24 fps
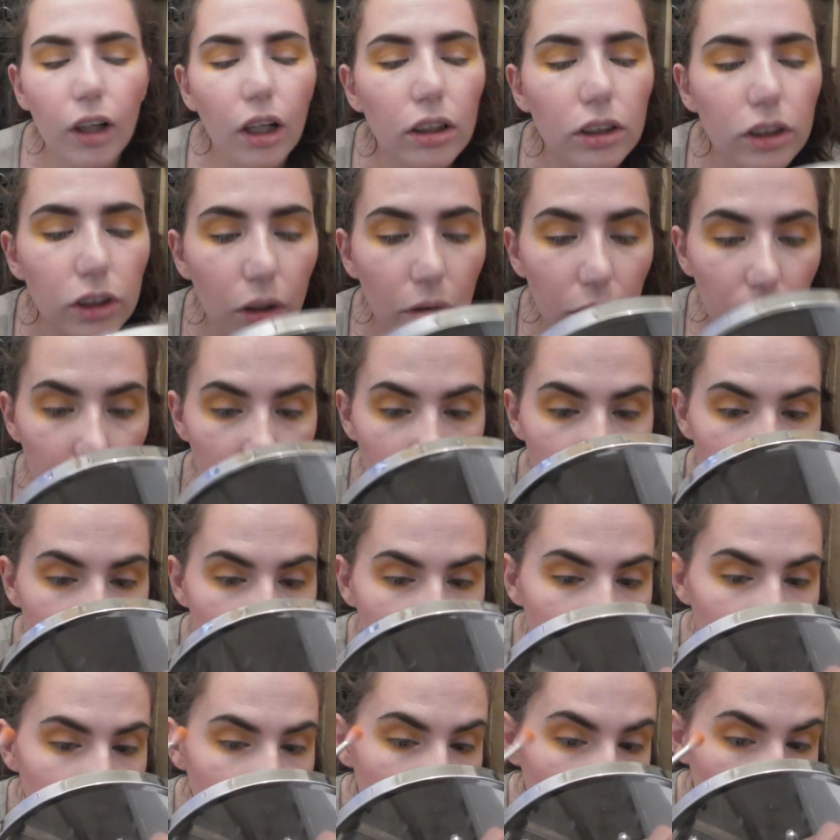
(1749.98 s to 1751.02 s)
So I'm going to
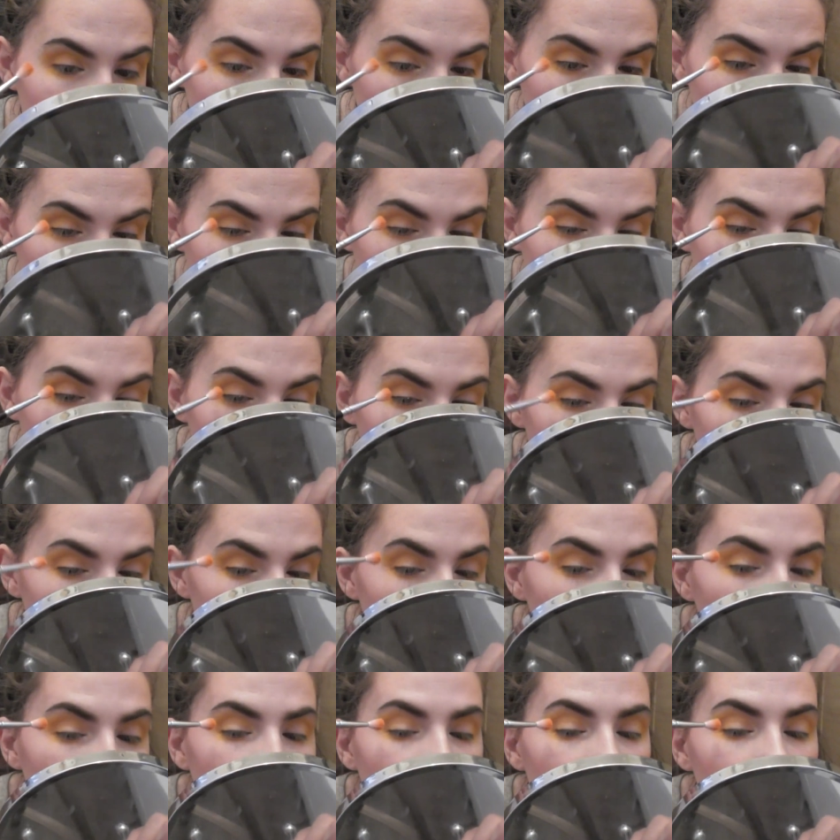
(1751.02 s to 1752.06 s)
turn
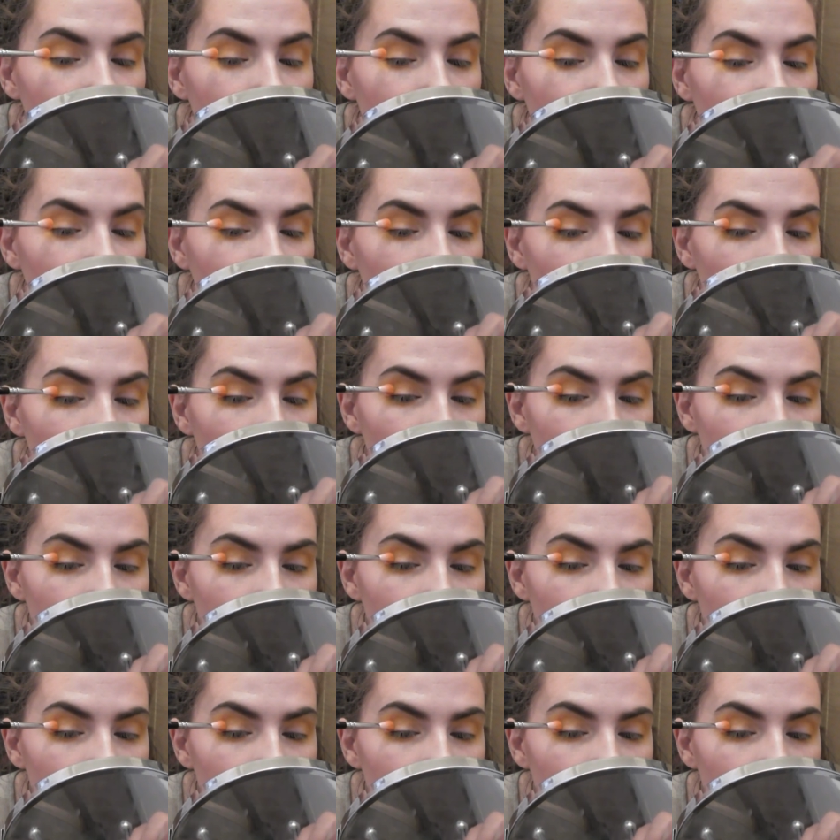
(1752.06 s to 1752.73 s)
basic makeup